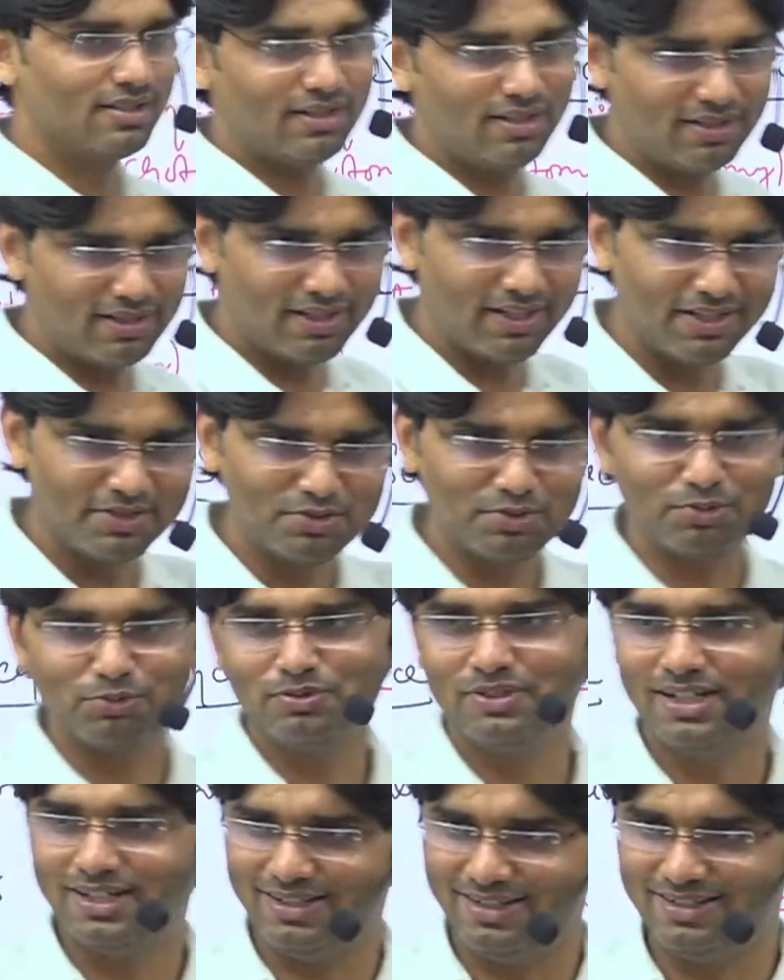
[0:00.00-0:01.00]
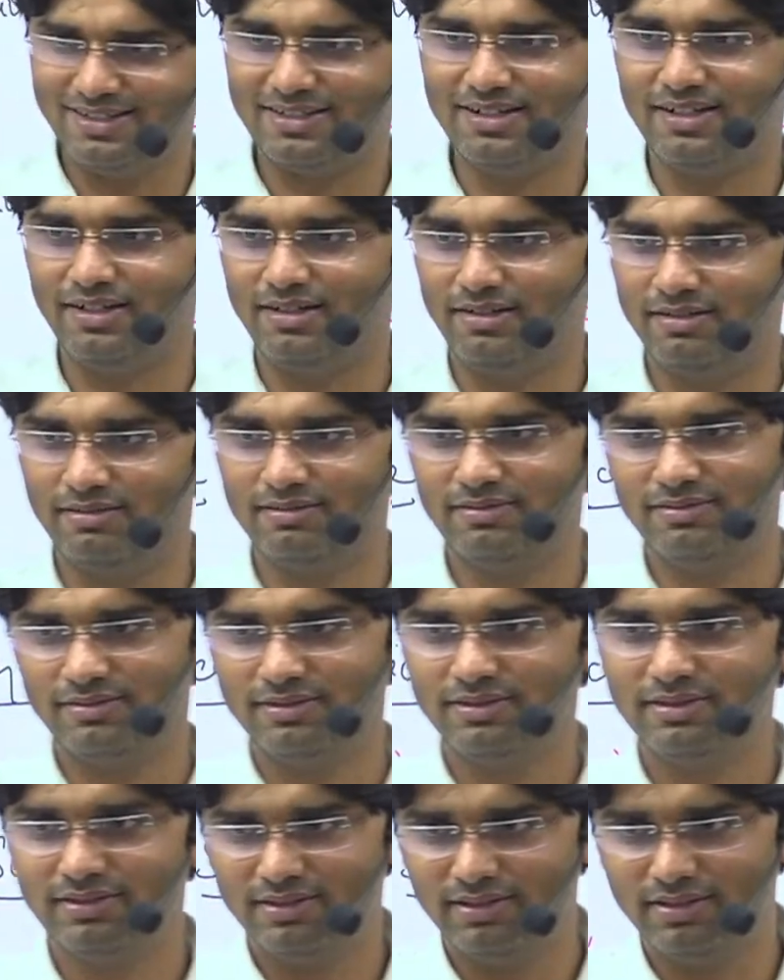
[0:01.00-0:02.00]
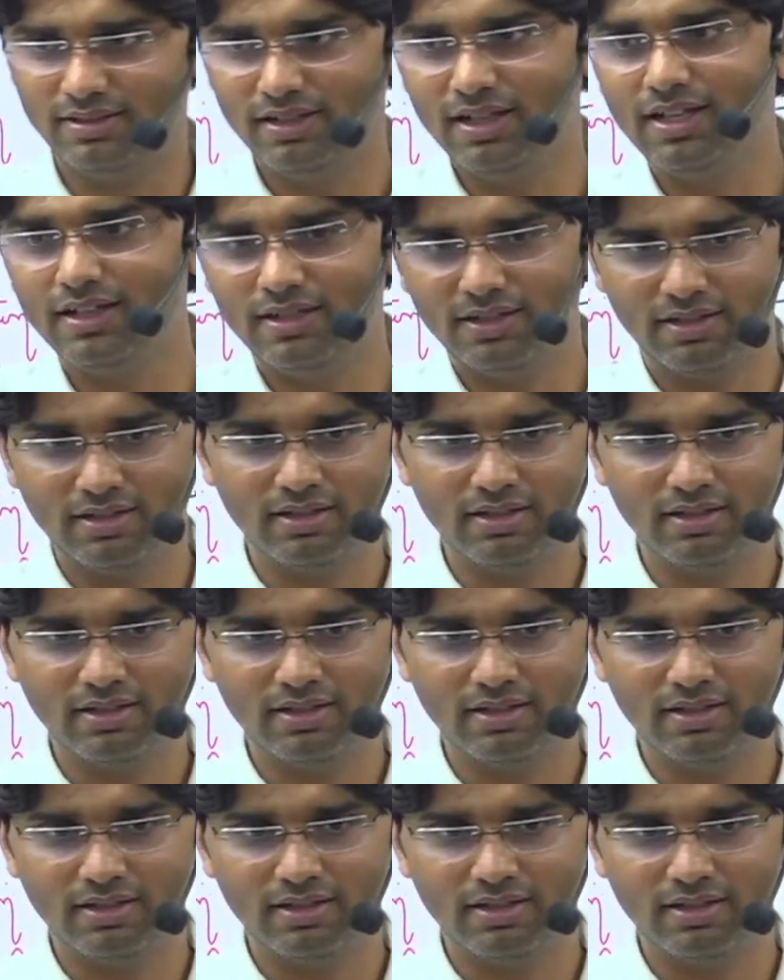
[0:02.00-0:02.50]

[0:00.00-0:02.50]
attached to that state. And I